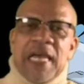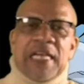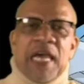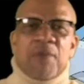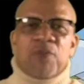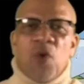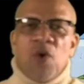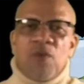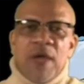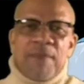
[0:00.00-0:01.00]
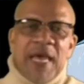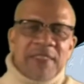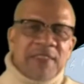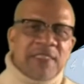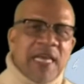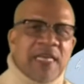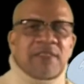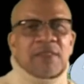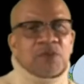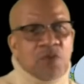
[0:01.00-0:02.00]
Land Pro or Webmaster Dan.
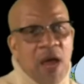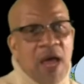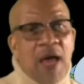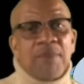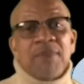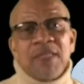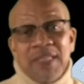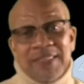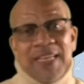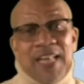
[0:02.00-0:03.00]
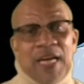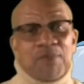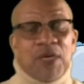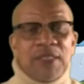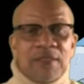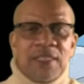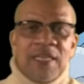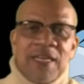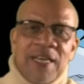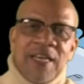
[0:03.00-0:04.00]
Subscribe, hit that like button.
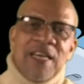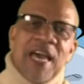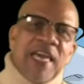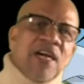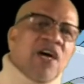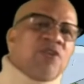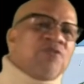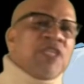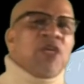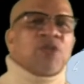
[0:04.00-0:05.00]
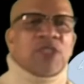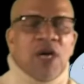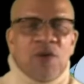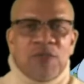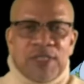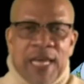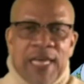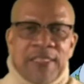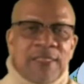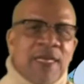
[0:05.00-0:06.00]
Hey, 100 videos in 100
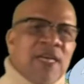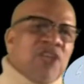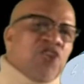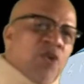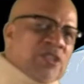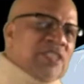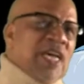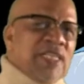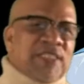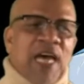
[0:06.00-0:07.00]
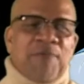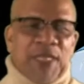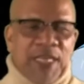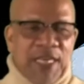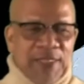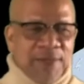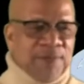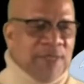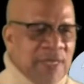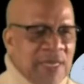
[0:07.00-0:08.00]
days. You know what today's topic is?
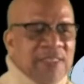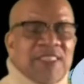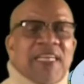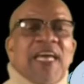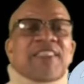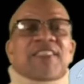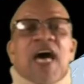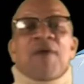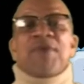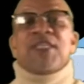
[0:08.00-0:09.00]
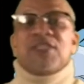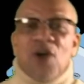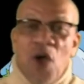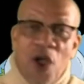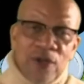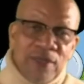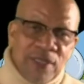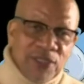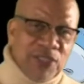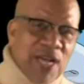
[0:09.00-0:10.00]
Today's topic is the art
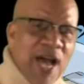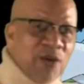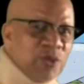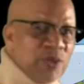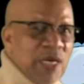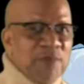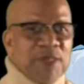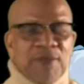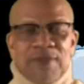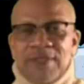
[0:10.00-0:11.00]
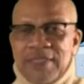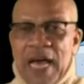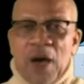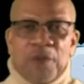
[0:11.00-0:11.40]
of Chicago stepping. Now,